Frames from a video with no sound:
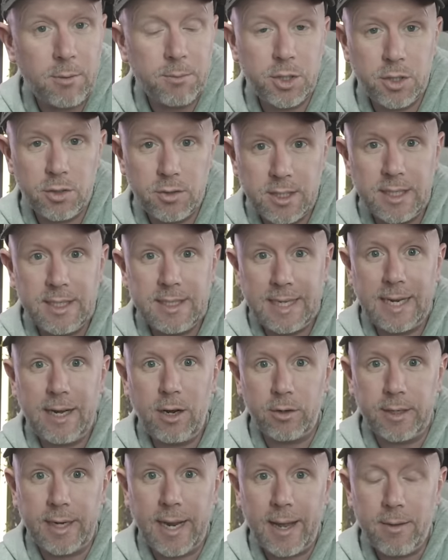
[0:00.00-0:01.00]
I'm shooting a
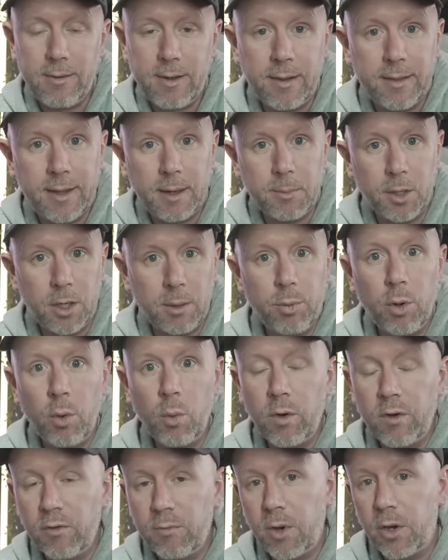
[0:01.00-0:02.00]
D-Log now, and then I'm gonna put
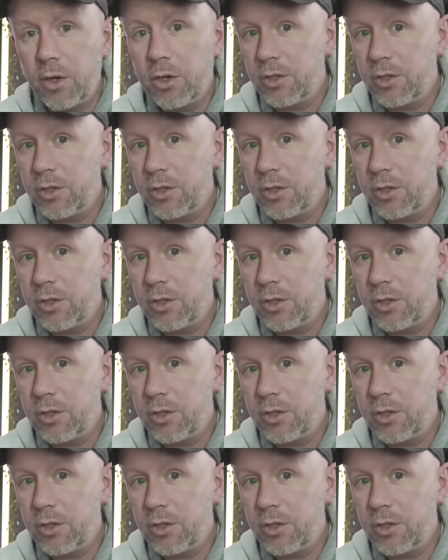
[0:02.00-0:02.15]
one of my